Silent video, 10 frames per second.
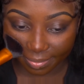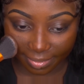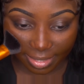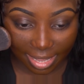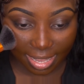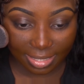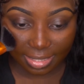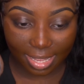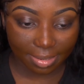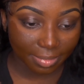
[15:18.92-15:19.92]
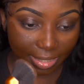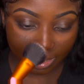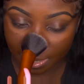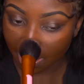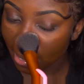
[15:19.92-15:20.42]
And like I said,
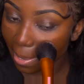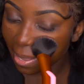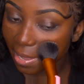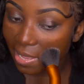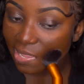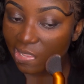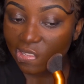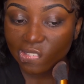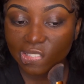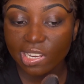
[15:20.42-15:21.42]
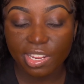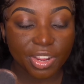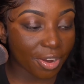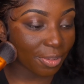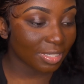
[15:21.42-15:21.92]
listen, city
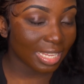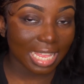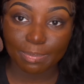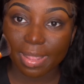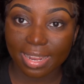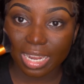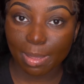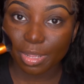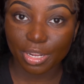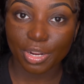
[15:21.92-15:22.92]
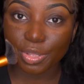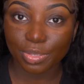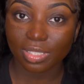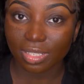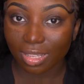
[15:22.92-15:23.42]
girls / pandemic
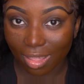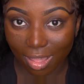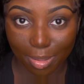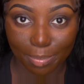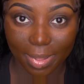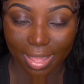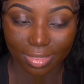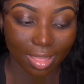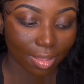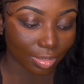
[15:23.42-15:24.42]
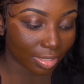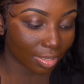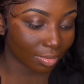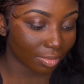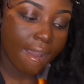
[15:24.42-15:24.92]
girls, up by
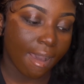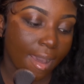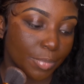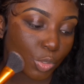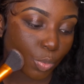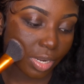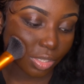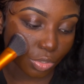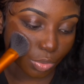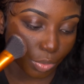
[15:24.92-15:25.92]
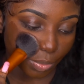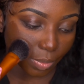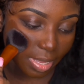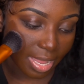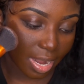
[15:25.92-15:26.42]
1,000. I'm
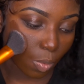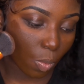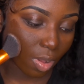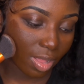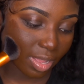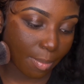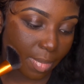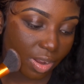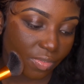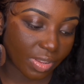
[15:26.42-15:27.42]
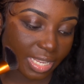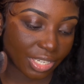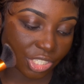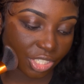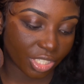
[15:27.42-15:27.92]
22 and I want a committed
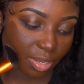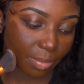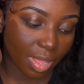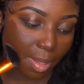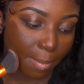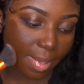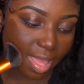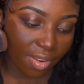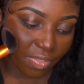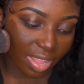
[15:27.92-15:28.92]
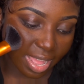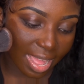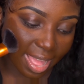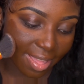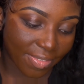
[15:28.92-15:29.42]
relationship, but every
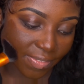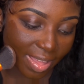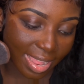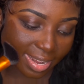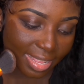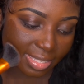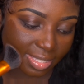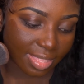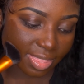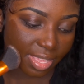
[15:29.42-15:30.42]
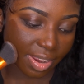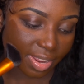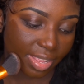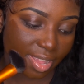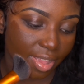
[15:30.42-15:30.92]
guy I find isn't there
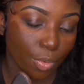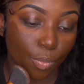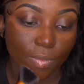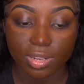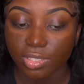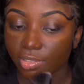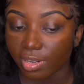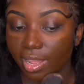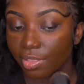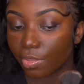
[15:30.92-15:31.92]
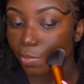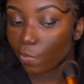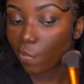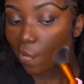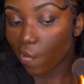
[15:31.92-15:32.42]
yet. What should I do?
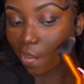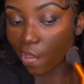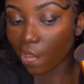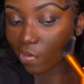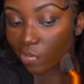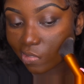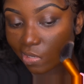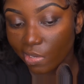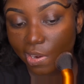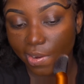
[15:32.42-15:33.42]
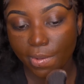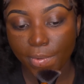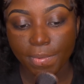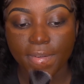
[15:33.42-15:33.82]
Honestly, girl,